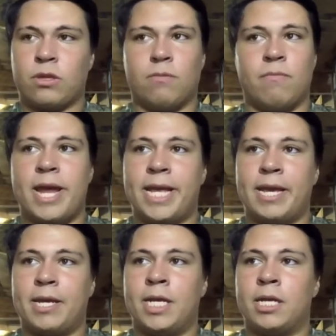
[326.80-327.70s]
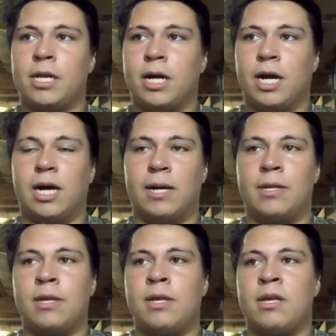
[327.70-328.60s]
Many
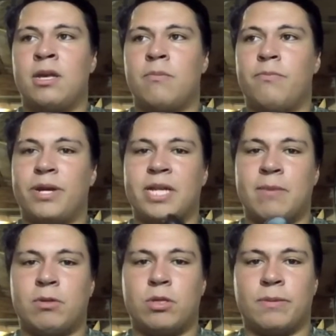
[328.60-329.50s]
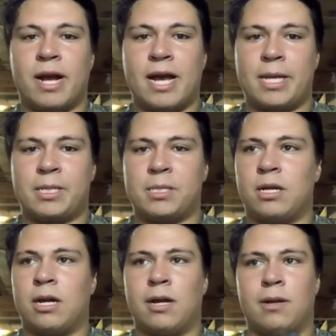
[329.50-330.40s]
big name YouTube guys,
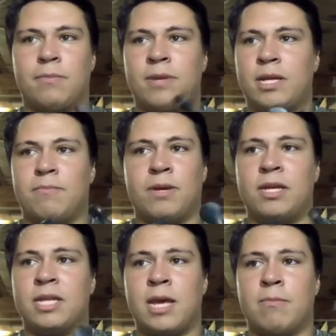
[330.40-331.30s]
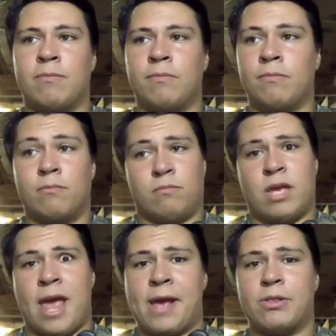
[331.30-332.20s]
many big name
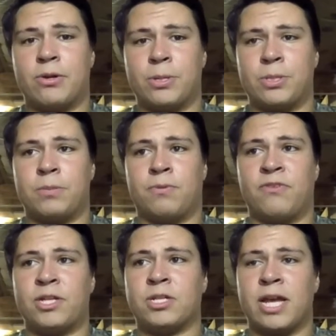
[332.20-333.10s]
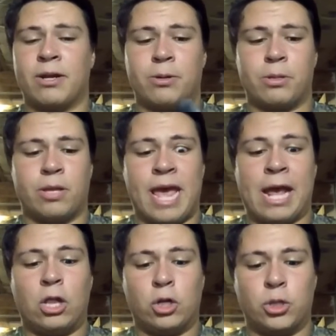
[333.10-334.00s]
anglers, professional
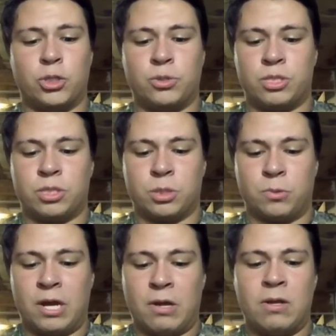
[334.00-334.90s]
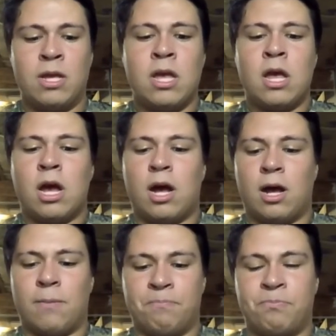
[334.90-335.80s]
anglers use this as well.
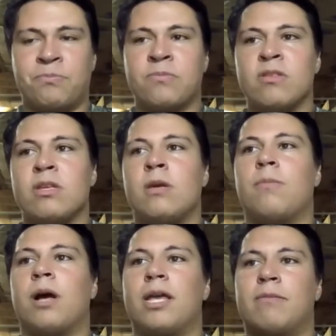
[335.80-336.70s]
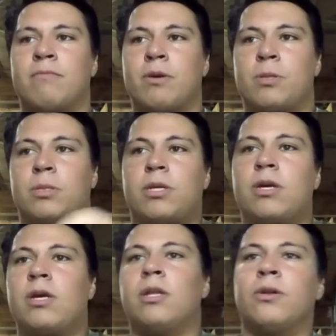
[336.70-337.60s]
Probably the most
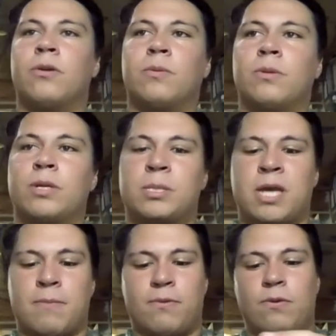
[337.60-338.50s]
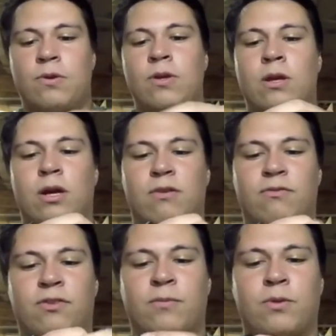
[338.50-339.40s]
notable example
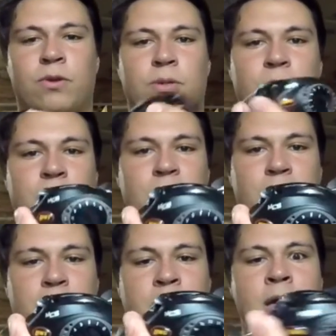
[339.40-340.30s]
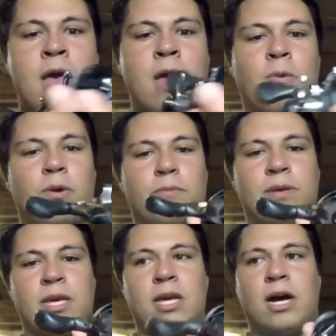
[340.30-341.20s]
of someone who uses this would
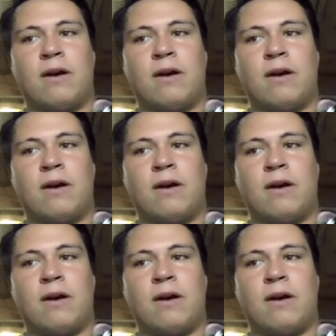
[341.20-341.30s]
be